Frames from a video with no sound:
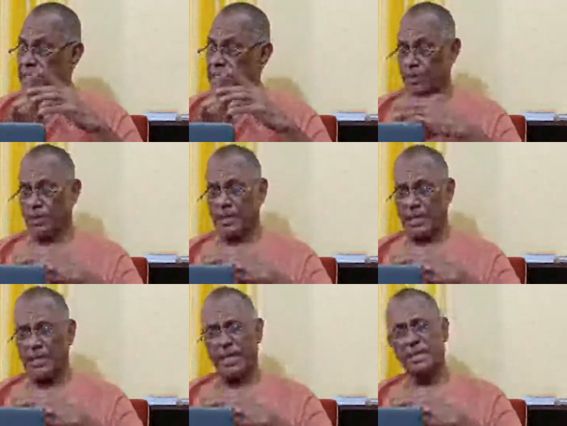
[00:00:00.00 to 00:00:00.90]
keeps on
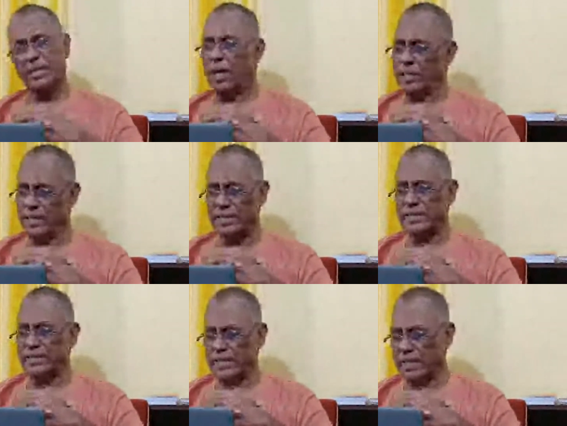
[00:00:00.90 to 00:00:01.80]
trying, and
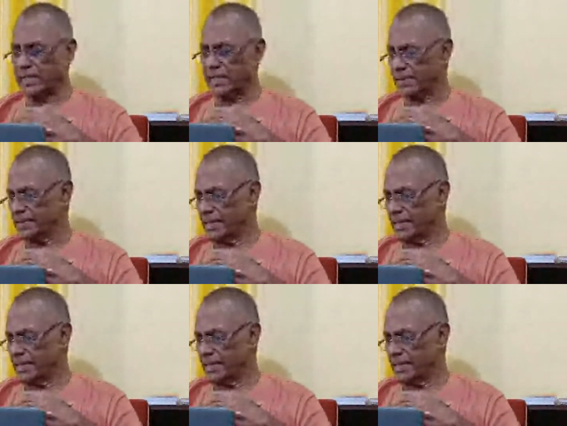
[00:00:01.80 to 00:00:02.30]
yes, it's correct.